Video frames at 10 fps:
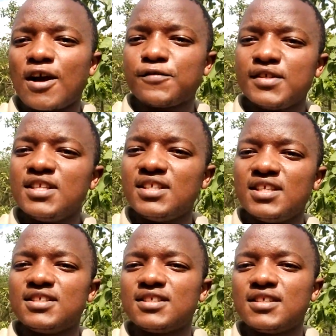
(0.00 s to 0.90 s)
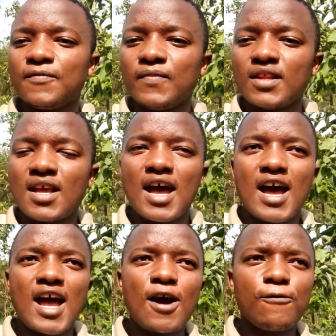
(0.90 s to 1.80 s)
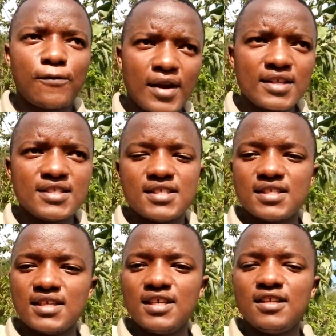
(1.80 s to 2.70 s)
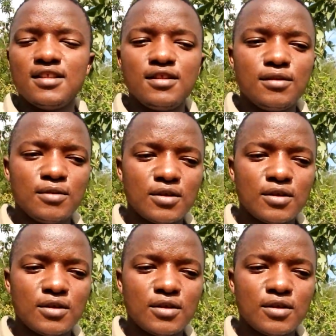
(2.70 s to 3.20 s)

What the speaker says: seen this. I have friends in